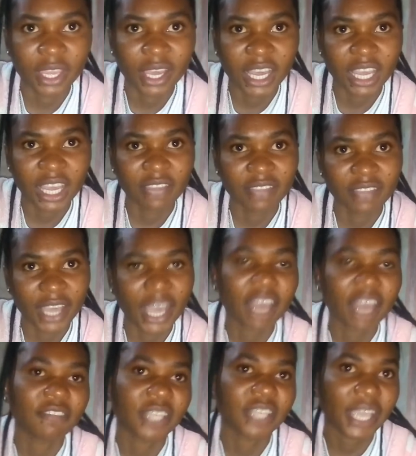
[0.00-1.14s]
I have
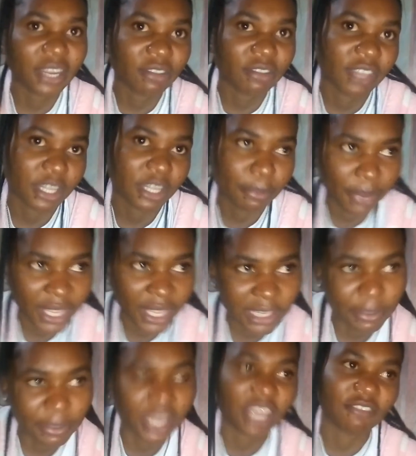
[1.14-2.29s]
been heard of that place,
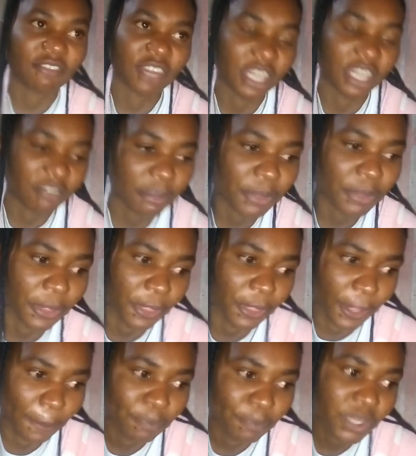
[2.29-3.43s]
but I have never been there,